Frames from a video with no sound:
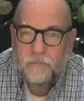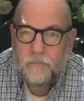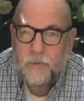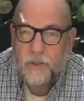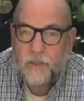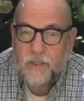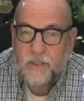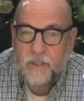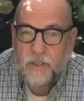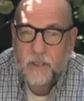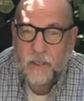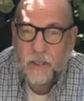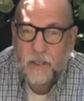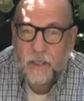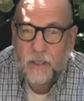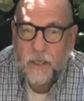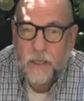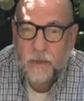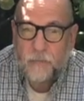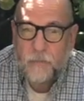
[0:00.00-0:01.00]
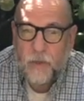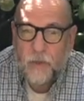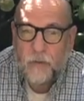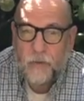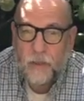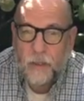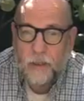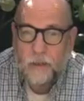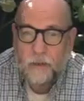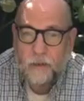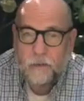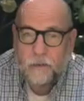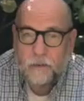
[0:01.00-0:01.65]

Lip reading: but still he lay moaning.